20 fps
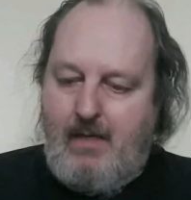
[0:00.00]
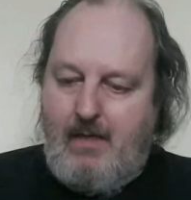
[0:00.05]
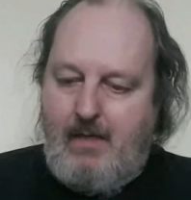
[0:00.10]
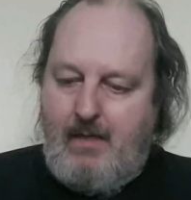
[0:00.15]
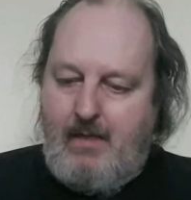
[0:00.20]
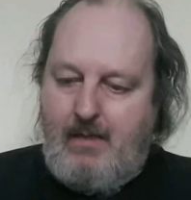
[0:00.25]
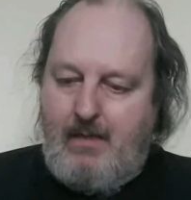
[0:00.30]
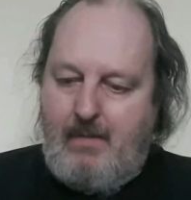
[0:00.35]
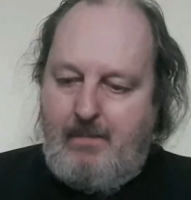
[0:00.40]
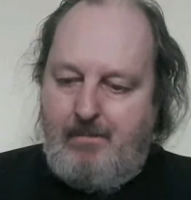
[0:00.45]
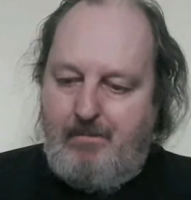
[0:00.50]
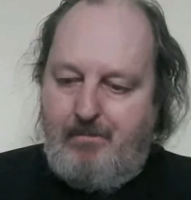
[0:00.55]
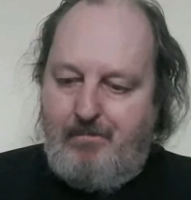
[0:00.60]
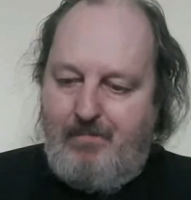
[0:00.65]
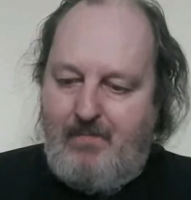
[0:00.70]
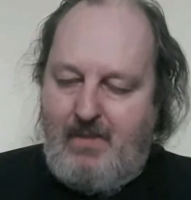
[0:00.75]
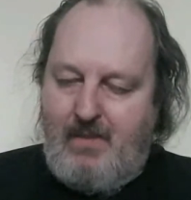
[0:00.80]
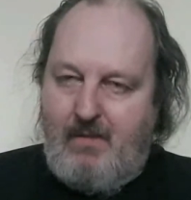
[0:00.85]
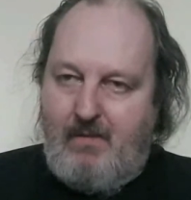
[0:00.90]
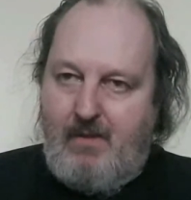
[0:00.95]

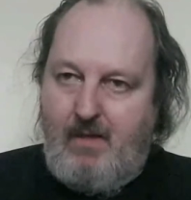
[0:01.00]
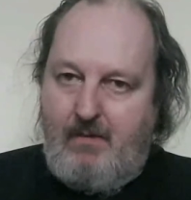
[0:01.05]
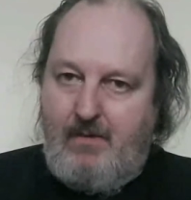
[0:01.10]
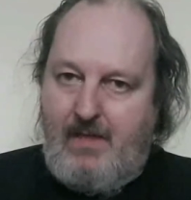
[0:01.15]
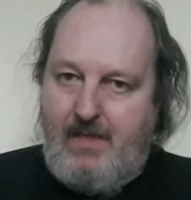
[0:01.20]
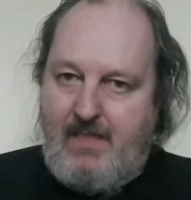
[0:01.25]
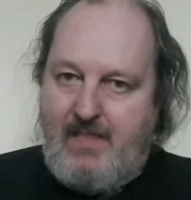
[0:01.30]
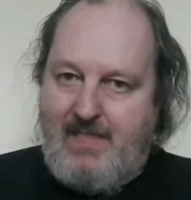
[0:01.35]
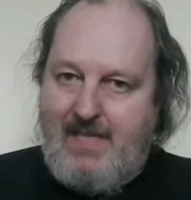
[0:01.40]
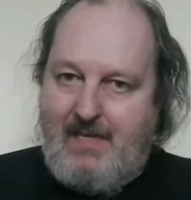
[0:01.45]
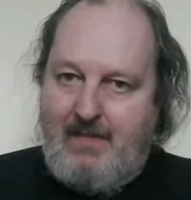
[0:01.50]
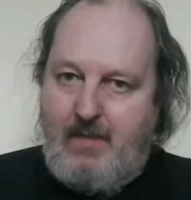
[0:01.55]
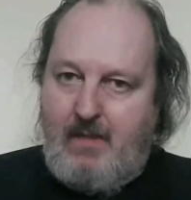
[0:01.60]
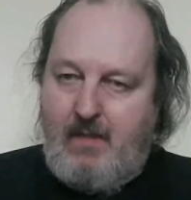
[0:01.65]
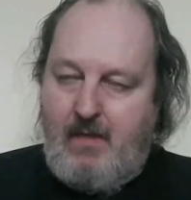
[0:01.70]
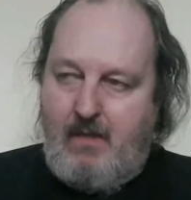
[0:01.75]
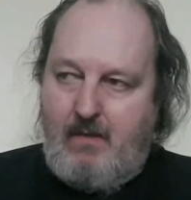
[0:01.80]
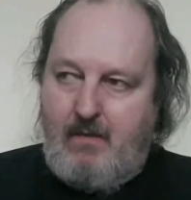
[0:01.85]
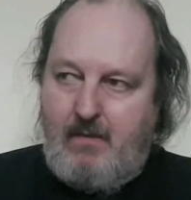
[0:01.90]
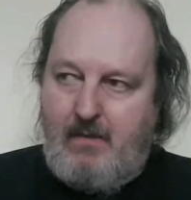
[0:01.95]
Though the extended
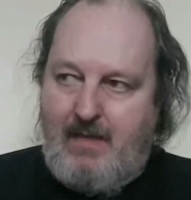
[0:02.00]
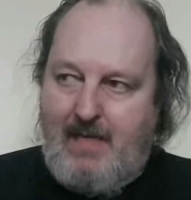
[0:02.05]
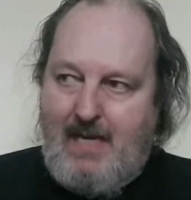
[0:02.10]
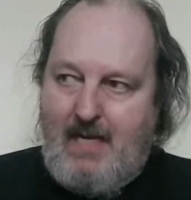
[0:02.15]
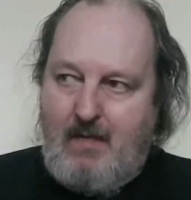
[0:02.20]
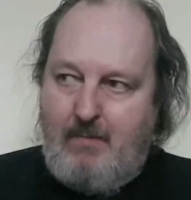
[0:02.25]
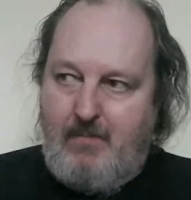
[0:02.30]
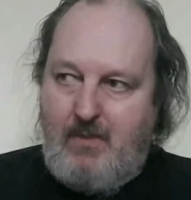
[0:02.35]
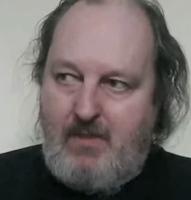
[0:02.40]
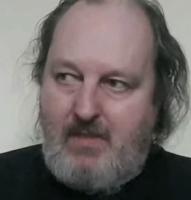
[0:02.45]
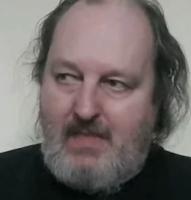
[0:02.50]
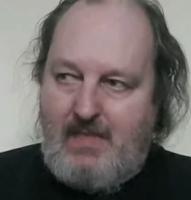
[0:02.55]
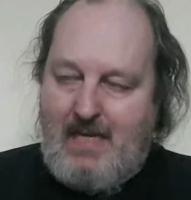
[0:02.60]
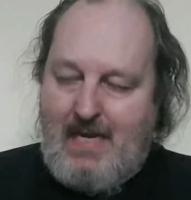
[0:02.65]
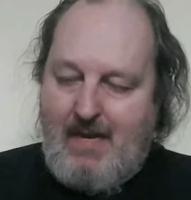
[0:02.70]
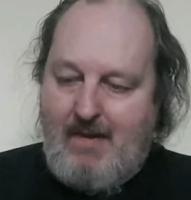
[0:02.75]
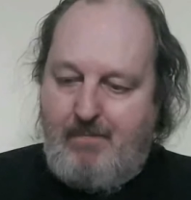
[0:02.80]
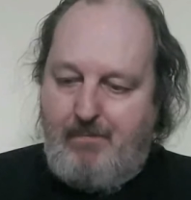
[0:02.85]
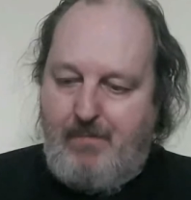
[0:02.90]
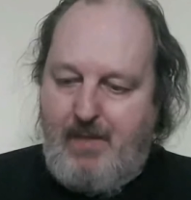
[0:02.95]
cut elements
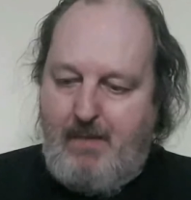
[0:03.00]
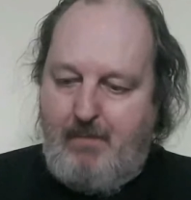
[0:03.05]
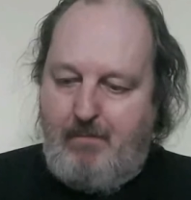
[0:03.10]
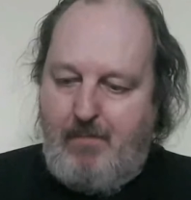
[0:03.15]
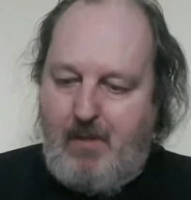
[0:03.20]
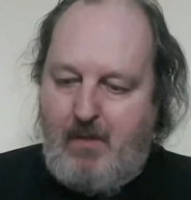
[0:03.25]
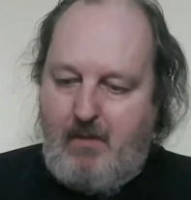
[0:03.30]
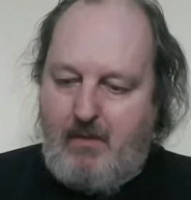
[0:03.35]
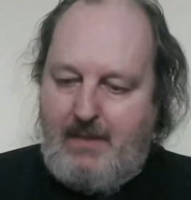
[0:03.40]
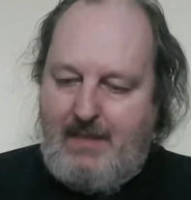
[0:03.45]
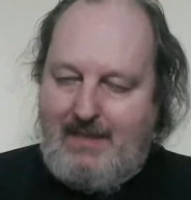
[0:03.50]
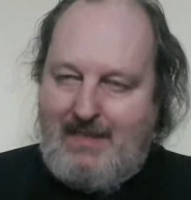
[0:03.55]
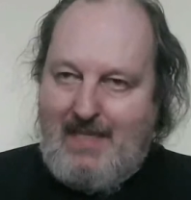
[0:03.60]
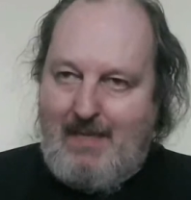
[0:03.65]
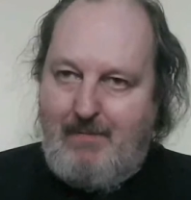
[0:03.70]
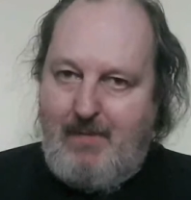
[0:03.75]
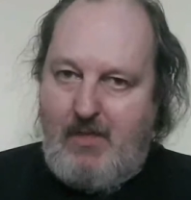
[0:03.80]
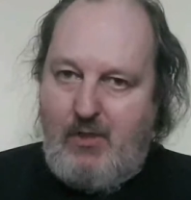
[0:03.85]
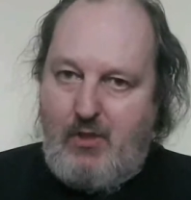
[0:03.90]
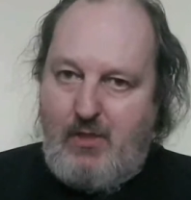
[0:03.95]
have been partly
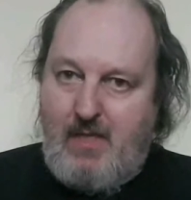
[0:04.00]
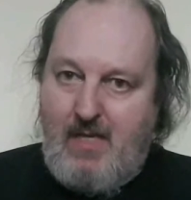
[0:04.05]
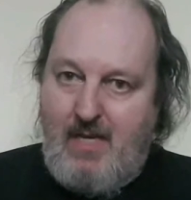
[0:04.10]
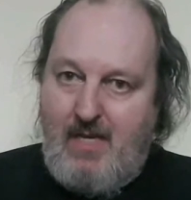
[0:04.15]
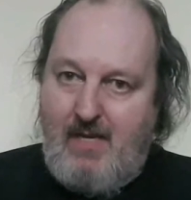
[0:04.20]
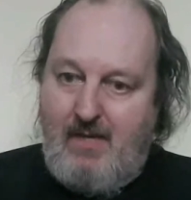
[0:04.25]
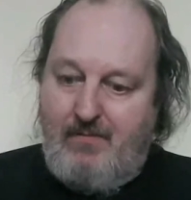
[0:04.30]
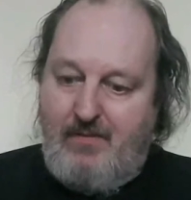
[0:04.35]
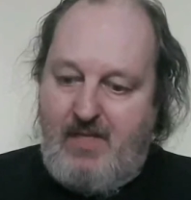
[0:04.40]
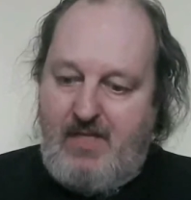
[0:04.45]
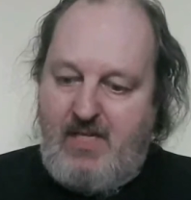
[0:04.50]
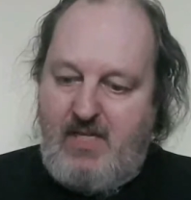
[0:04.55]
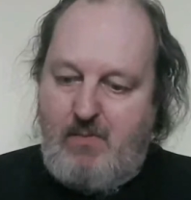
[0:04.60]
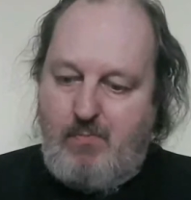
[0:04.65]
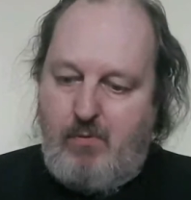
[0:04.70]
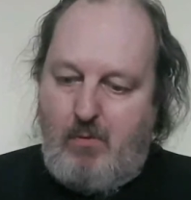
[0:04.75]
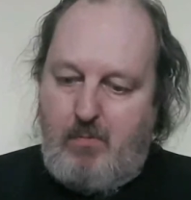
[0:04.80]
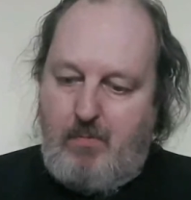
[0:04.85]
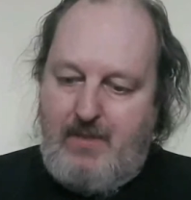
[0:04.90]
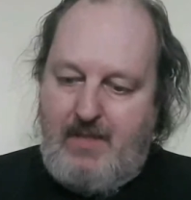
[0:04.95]
damaged, this is
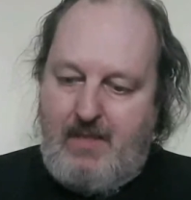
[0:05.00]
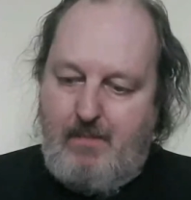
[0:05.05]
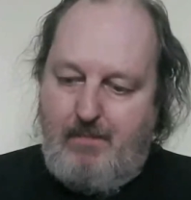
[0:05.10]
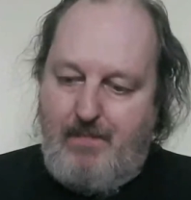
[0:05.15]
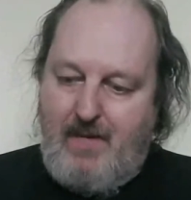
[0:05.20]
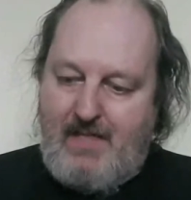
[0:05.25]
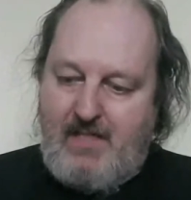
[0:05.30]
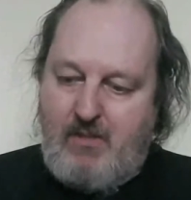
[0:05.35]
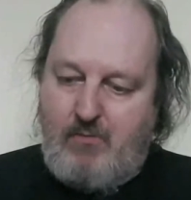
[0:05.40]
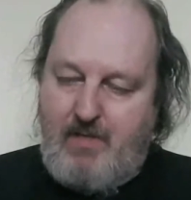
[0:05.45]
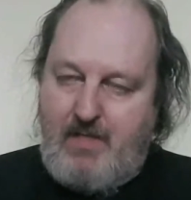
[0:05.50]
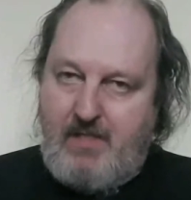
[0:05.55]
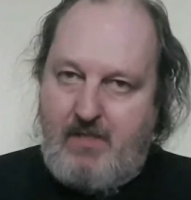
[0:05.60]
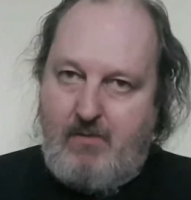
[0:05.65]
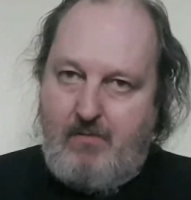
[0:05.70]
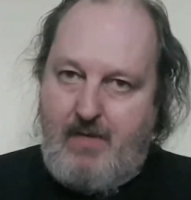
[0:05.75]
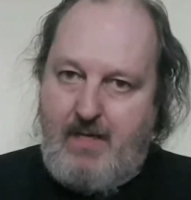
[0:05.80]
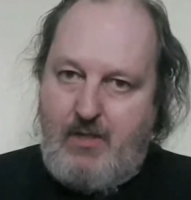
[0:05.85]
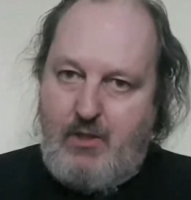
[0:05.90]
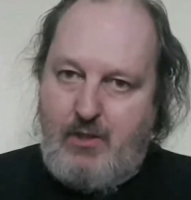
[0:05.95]
probably the best
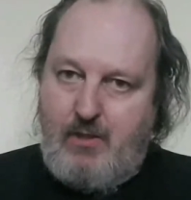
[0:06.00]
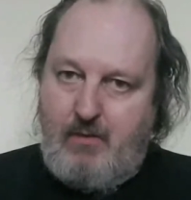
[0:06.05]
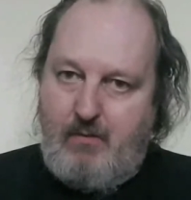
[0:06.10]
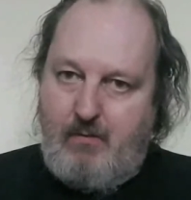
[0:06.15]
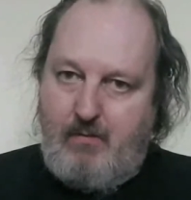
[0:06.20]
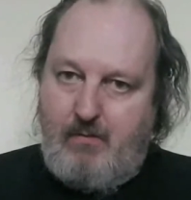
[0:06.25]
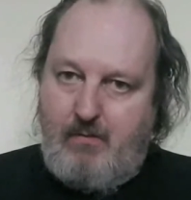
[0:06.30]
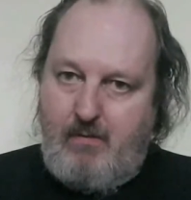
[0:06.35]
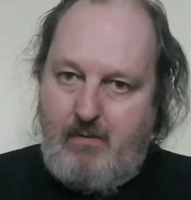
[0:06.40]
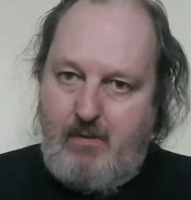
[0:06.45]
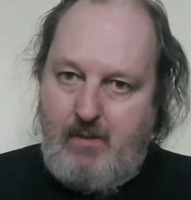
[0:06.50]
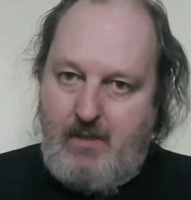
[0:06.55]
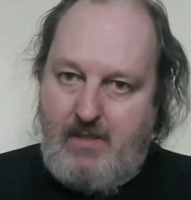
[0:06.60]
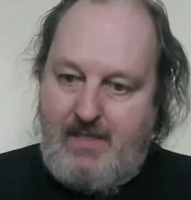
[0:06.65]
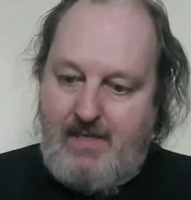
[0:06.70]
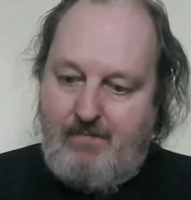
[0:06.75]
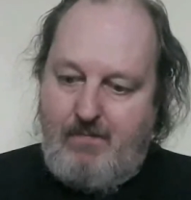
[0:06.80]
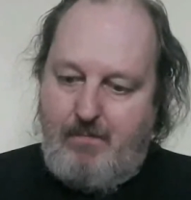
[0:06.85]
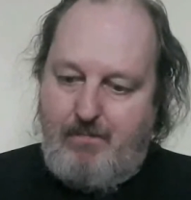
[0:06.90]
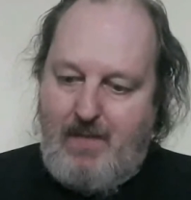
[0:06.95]
restoration that has
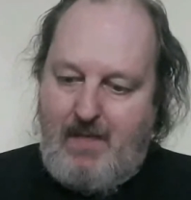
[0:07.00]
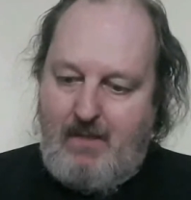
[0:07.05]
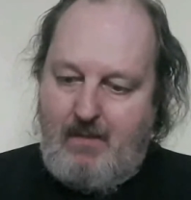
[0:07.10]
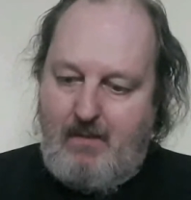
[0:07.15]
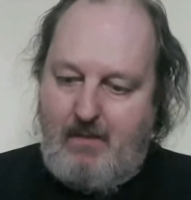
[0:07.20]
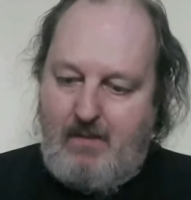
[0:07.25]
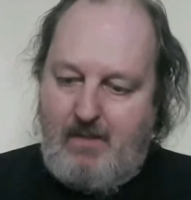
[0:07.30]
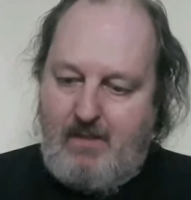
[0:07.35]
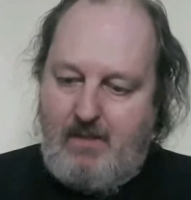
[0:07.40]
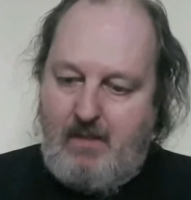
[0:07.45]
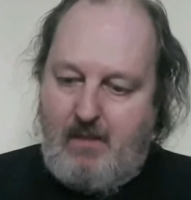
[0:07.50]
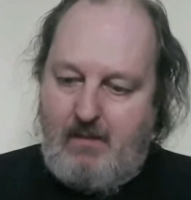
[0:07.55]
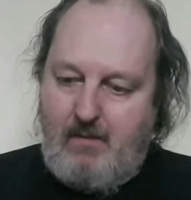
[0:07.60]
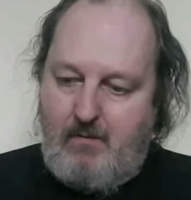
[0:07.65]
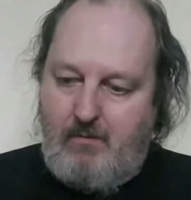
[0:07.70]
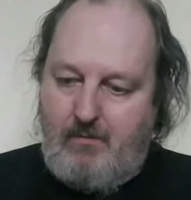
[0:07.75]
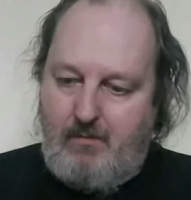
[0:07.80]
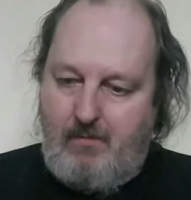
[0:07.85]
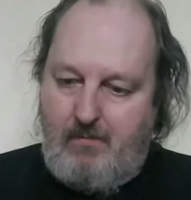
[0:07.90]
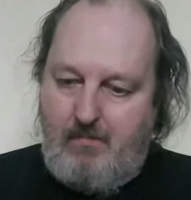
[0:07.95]
ever been done
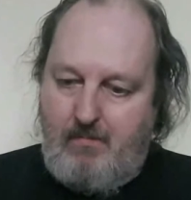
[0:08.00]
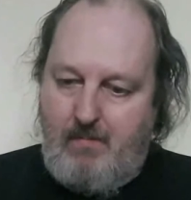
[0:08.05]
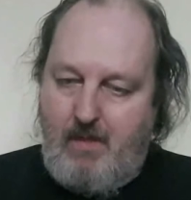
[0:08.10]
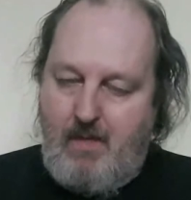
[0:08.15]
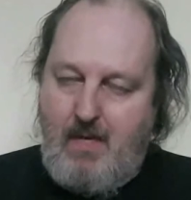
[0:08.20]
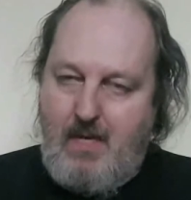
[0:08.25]
on them.